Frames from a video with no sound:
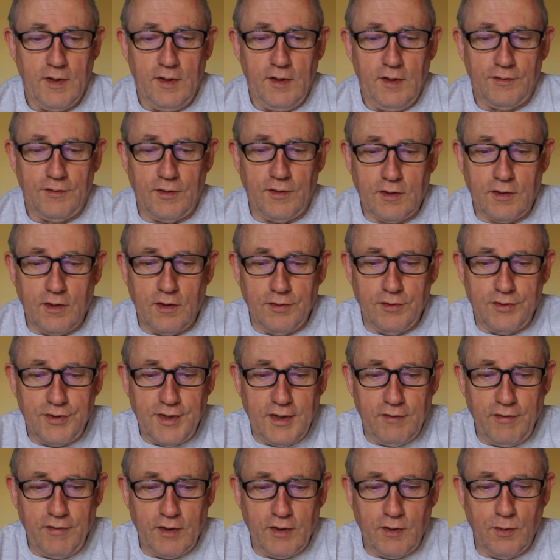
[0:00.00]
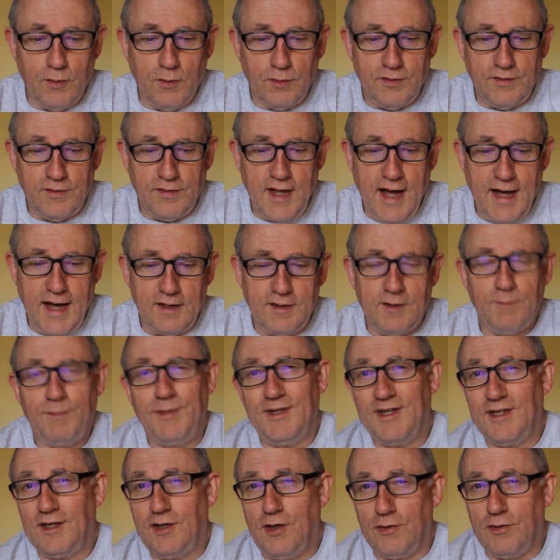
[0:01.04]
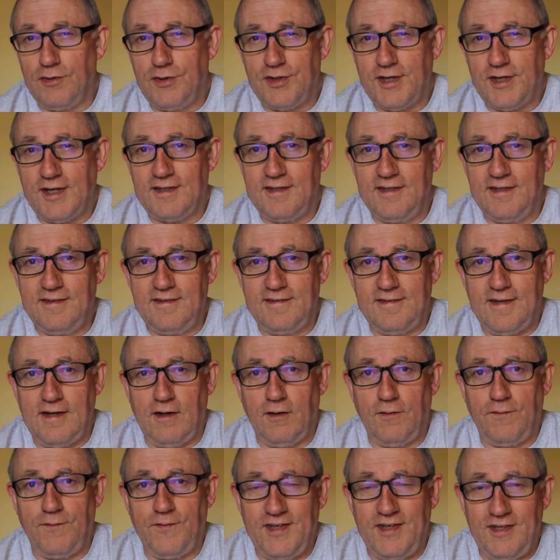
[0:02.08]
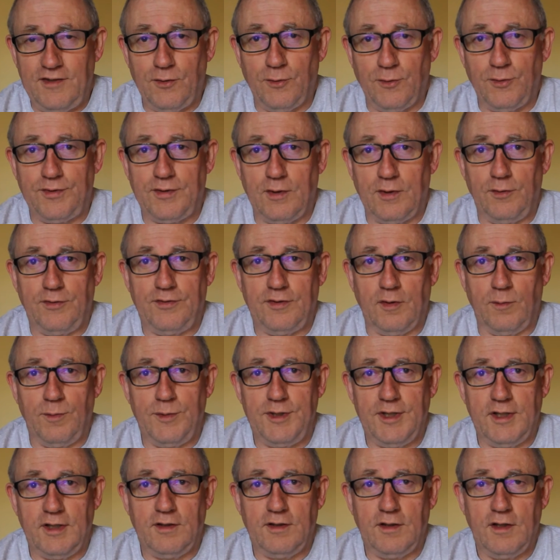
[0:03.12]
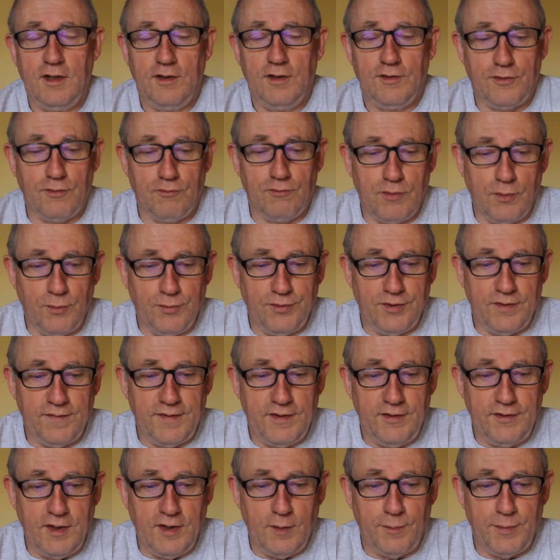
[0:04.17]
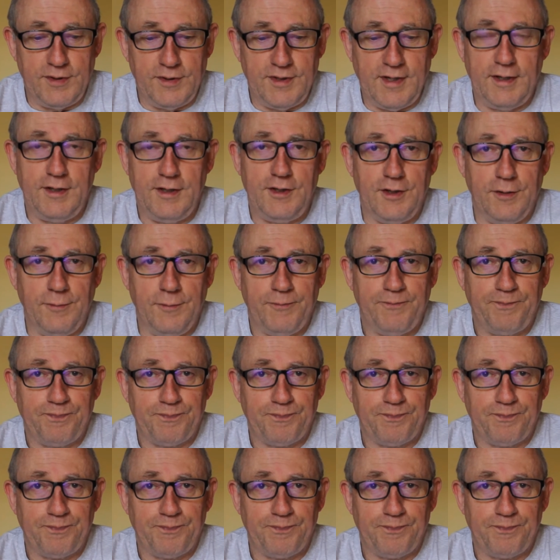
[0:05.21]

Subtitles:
So the contract records that, but the contract itself is also subject to rules of interpretation.